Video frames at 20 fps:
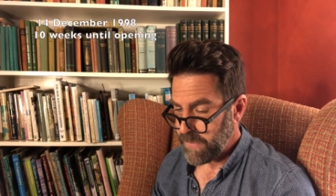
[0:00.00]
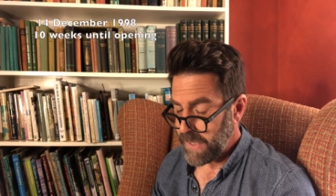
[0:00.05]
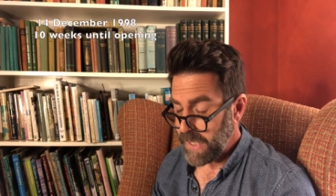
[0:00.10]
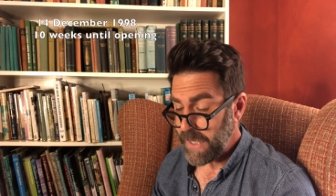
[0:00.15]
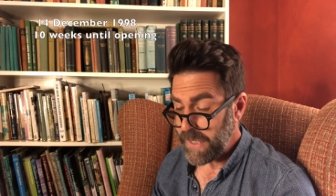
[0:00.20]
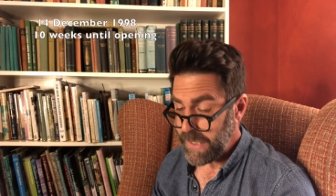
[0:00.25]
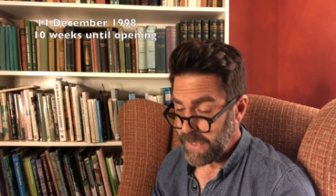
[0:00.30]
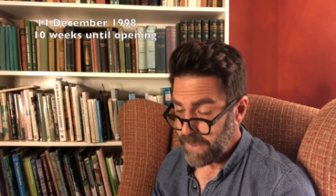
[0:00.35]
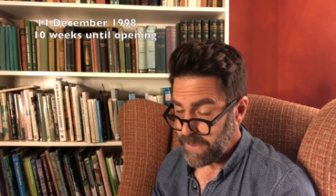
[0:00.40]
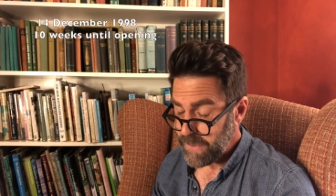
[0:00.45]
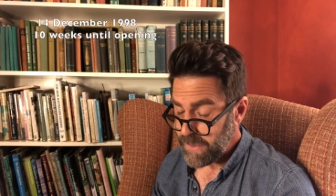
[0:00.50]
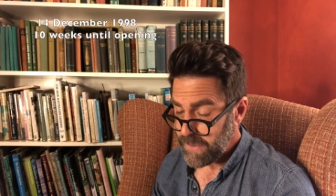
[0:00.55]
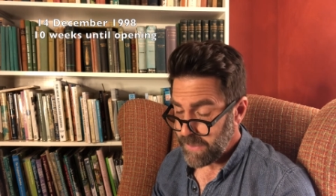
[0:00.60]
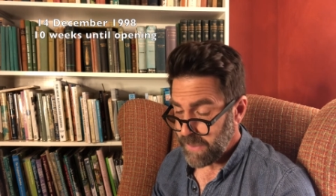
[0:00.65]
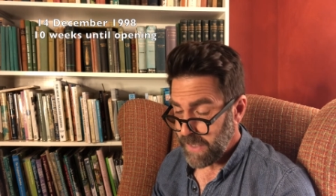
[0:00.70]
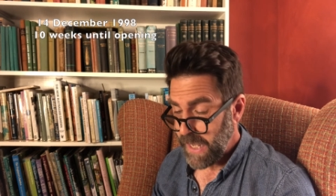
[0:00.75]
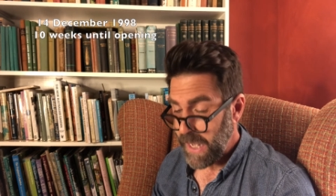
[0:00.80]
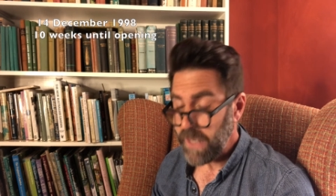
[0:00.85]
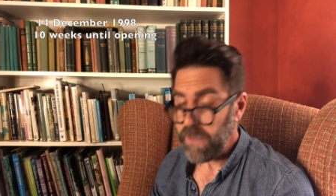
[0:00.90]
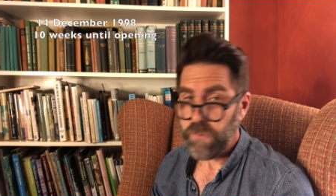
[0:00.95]
It is,
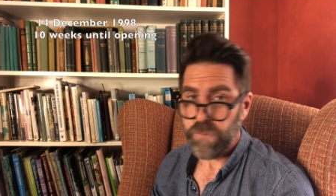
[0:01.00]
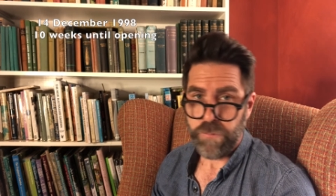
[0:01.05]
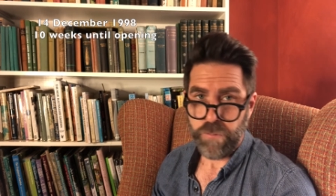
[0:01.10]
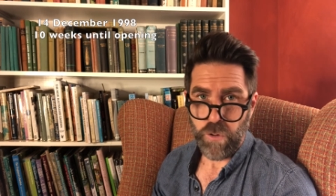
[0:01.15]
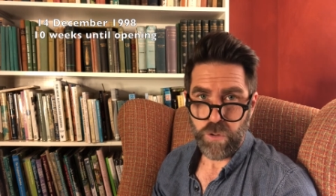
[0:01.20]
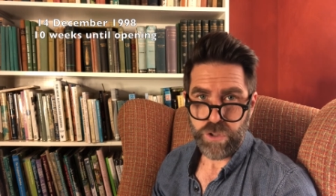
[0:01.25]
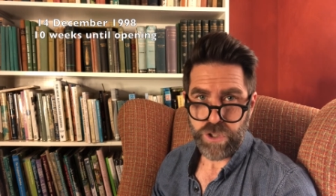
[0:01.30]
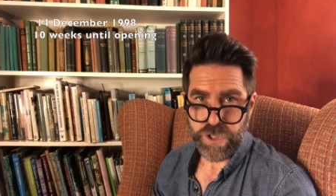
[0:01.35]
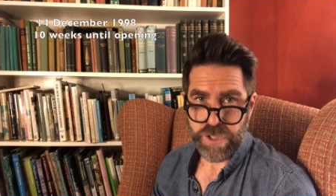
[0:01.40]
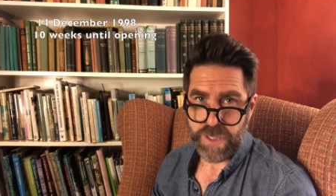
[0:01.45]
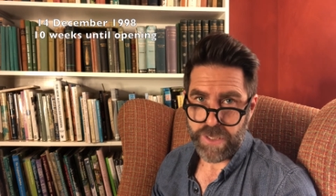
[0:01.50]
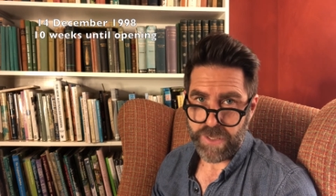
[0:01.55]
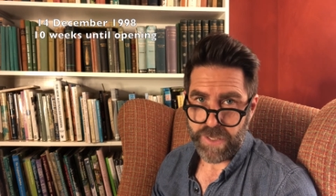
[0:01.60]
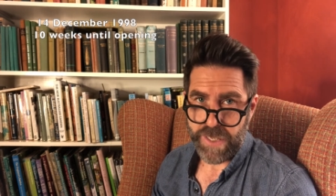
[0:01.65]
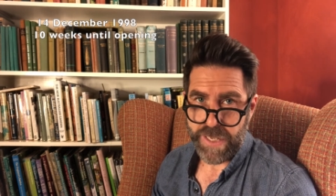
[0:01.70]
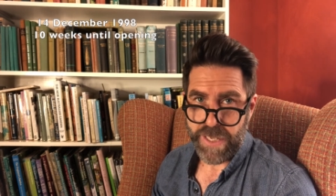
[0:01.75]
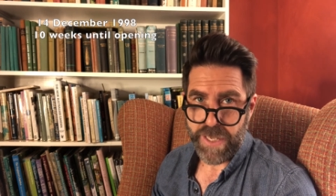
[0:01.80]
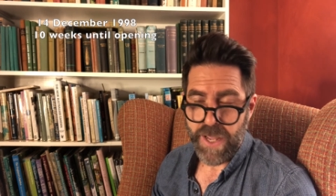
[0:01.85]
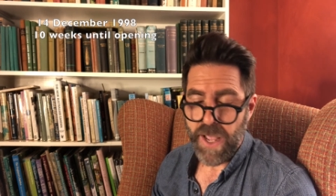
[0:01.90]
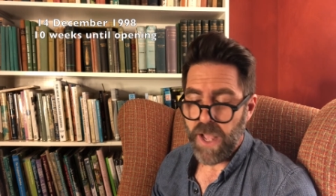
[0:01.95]

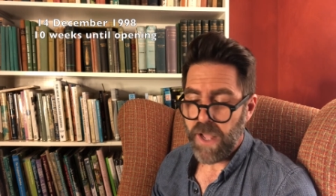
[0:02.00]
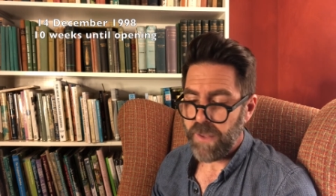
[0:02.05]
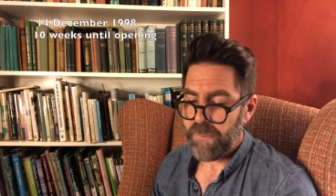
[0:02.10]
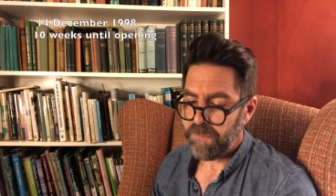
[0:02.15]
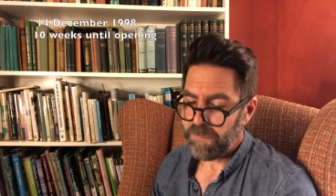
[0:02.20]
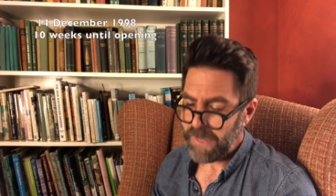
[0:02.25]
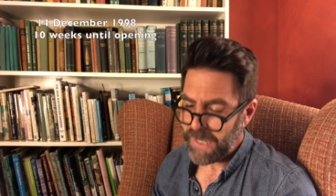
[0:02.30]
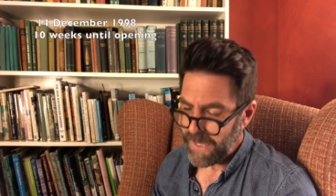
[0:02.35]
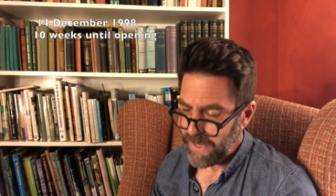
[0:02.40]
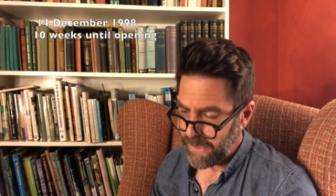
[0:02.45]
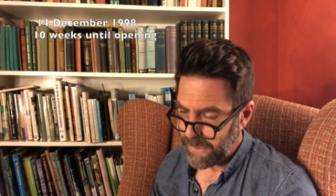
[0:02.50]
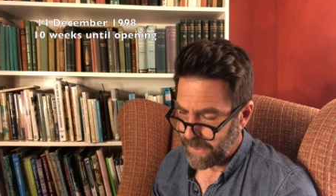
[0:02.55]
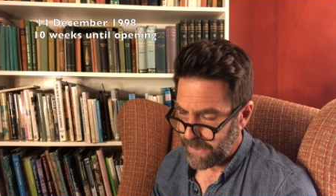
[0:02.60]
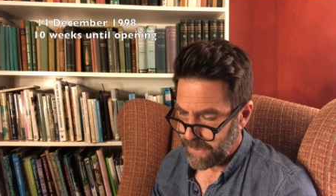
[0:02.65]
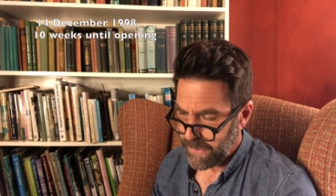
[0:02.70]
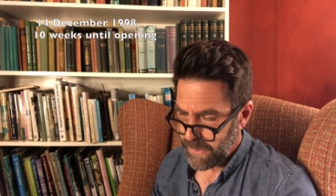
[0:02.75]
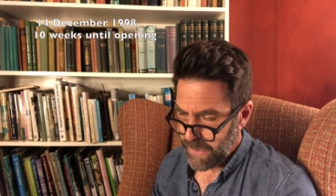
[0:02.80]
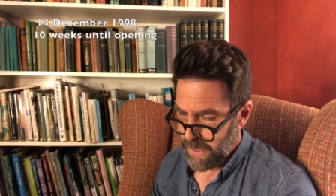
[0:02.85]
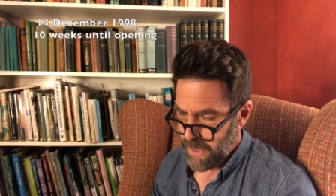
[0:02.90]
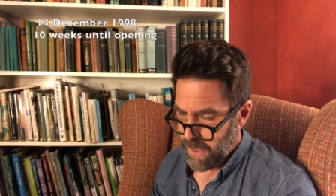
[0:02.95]
unfortunately, pink,
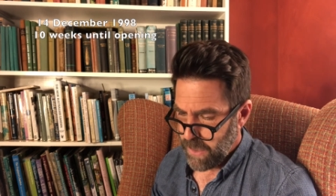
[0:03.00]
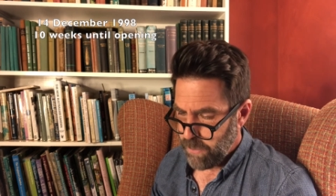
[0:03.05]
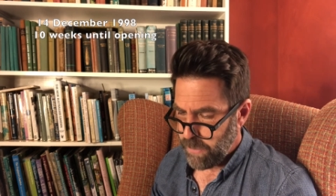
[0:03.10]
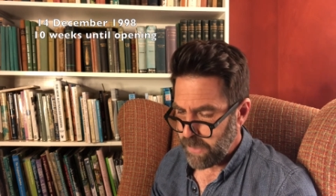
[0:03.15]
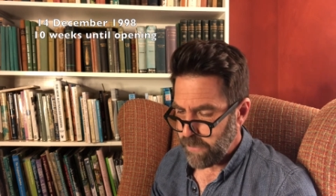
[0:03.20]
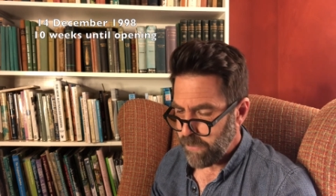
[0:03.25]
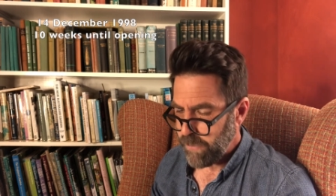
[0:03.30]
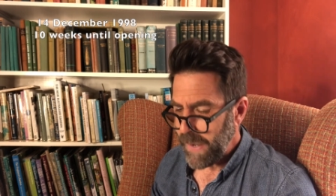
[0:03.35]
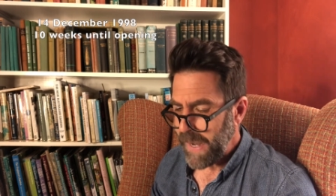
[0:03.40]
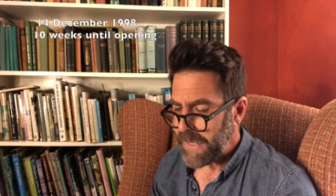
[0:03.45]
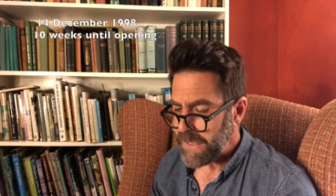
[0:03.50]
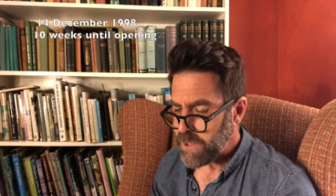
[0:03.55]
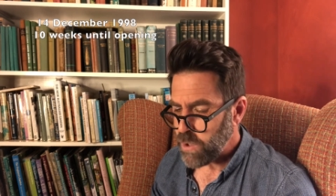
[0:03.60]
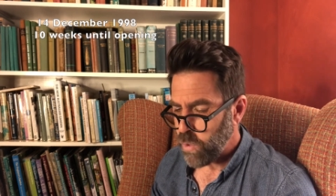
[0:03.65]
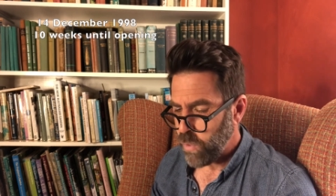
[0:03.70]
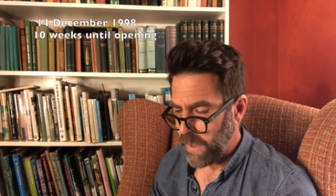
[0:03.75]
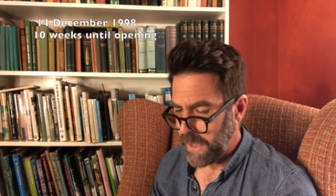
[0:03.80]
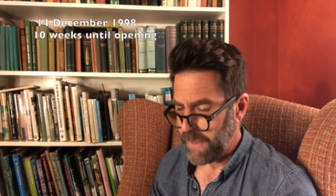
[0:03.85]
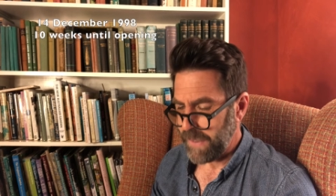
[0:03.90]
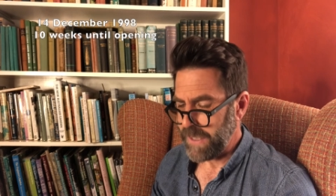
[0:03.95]
but fades
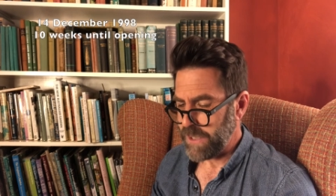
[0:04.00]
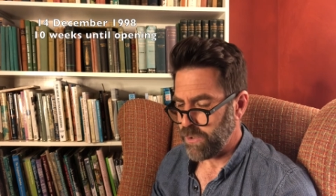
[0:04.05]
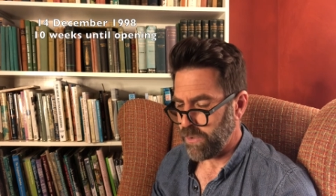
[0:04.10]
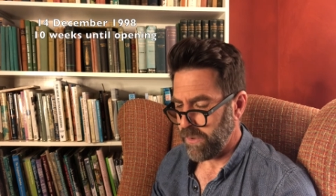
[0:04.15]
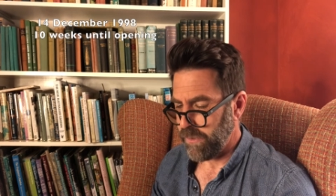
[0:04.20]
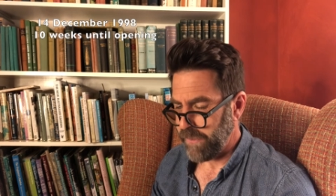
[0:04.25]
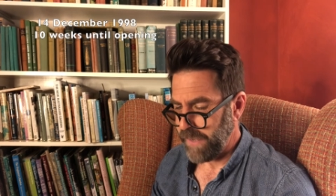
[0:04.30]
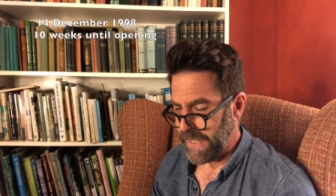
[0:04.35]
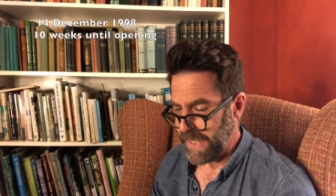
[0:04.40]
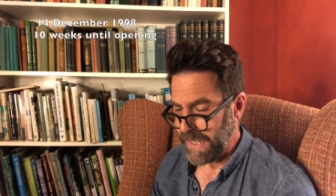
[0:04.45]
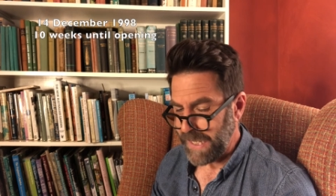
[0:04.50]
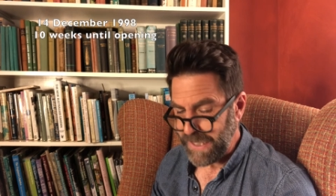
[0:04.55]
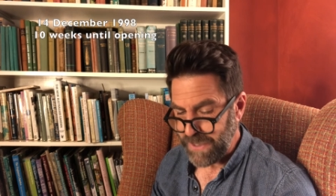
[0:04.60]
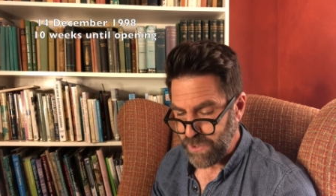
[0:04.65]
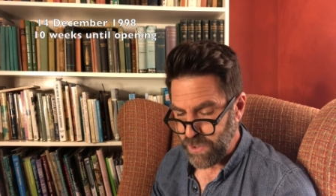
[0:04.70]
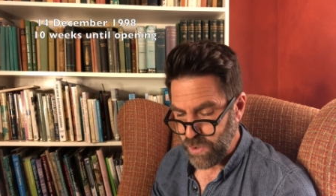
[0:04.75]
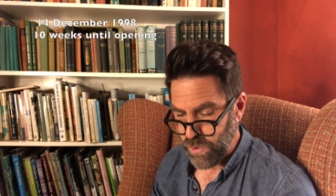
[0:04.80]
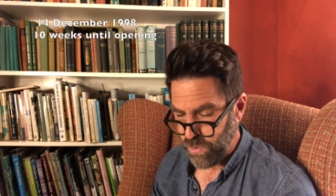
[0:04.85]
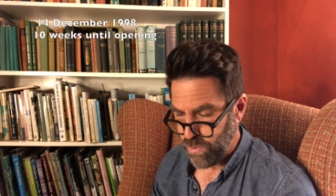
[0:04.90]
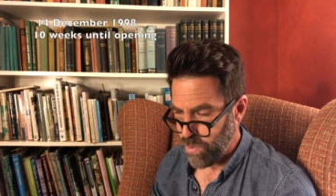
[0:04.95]
quickly to reveal an
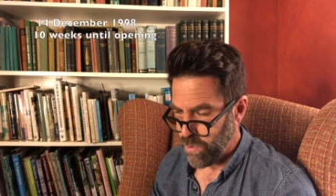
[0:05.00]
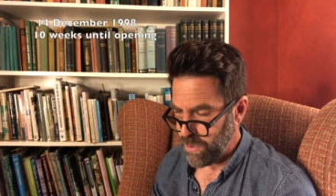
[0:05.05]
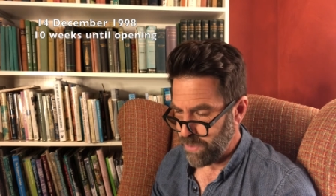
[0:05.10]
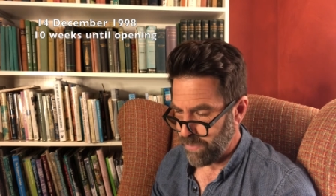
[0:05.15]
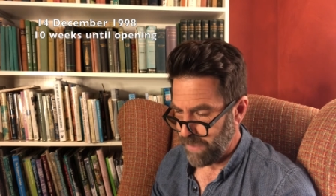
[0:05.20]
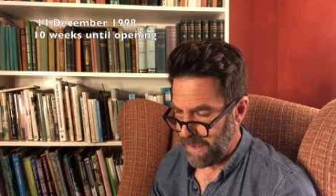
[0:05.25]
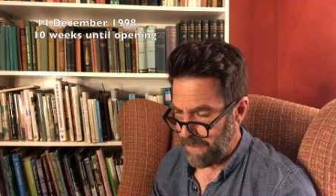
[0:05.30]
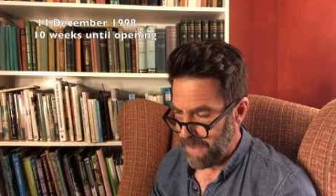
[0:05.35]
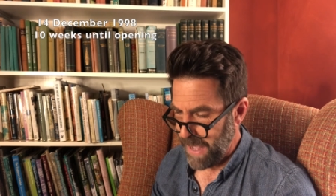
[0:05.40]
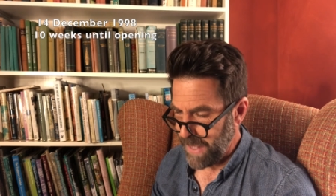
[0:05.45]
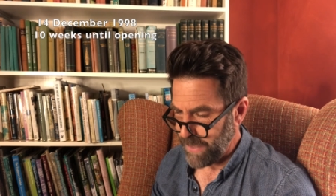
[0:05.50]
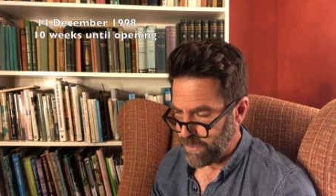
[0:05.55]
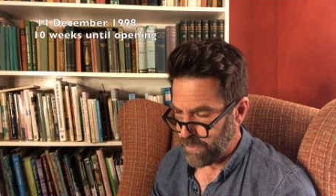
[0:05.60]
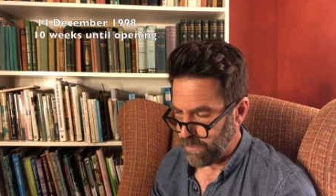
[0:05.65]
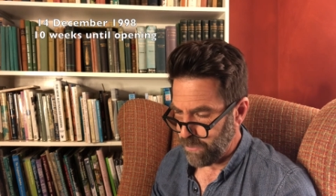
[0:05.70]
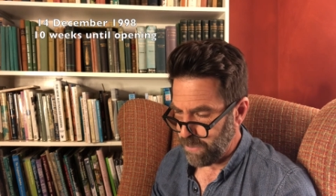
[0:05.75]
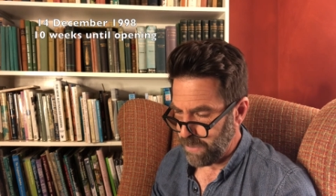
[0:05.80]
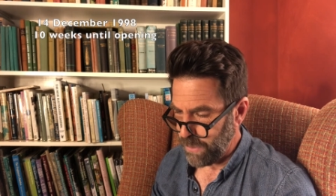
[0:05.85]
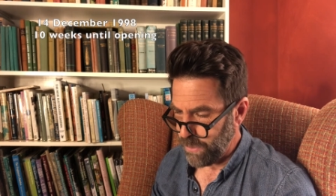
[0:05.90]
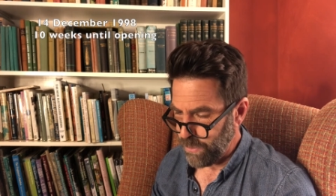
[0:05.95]
extraordinary amount
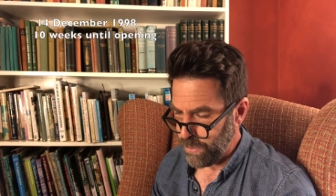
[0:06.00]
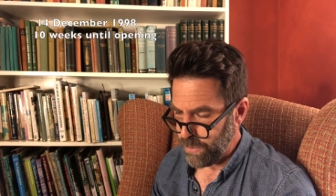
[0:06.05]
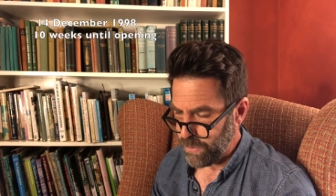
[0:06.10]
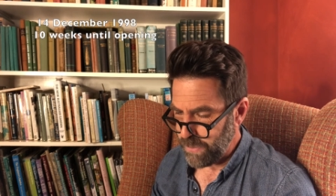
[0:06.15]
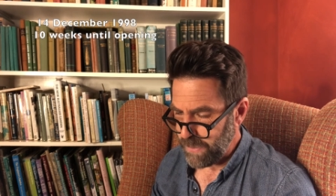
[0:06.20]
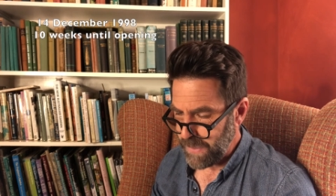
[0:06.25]
of blue.